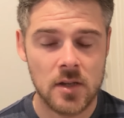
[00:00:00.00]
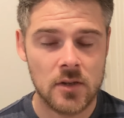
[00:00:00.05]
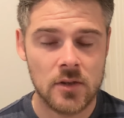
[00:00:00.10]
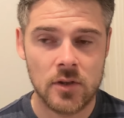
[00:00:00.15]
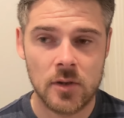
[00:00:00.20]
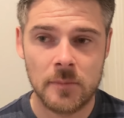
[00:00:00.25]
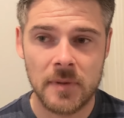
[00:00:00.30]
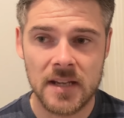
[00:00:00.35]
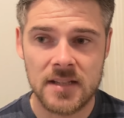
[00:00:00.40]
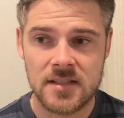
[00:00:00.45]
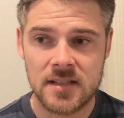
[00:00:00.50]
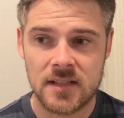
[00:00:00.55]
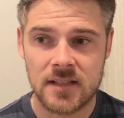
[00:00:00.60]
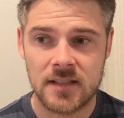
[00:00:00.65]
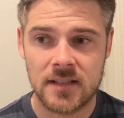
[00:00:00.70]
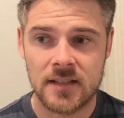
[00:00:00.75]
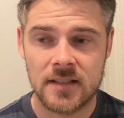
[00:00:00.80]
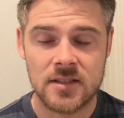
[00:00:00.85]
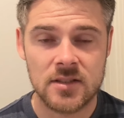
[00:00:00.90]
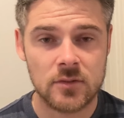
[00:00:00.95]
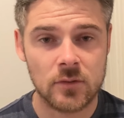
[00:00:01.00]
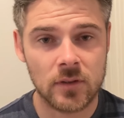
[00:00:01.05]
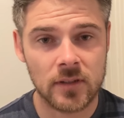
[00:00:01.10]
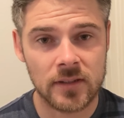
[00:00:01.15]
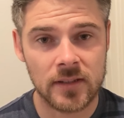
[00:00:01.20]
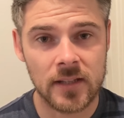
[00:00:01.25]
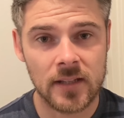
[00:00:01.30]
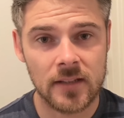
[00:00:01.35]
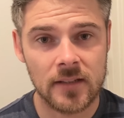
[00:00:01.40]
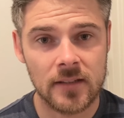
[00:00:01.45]
you're basically stuck
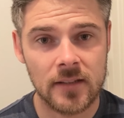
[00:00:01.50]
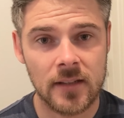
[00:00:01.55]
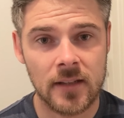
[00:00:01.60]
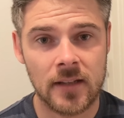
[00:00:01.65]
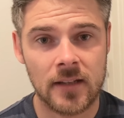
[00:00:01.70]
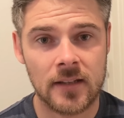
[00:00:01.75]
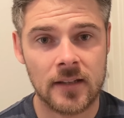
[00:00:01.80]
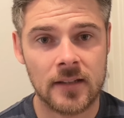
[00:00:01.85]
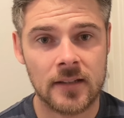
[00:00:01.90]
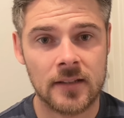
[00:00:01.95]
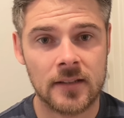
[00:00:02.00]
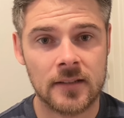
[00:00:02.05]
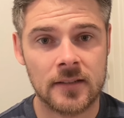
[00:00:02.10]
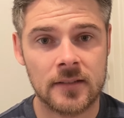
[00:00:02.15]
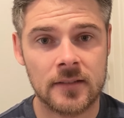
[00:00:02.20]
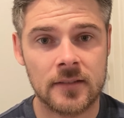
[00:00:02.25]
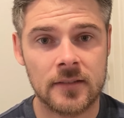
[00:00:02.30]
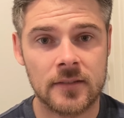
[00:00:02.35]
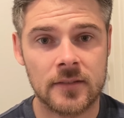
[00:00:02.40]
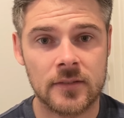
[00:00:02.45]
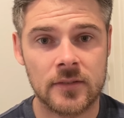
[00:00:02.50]
in that, and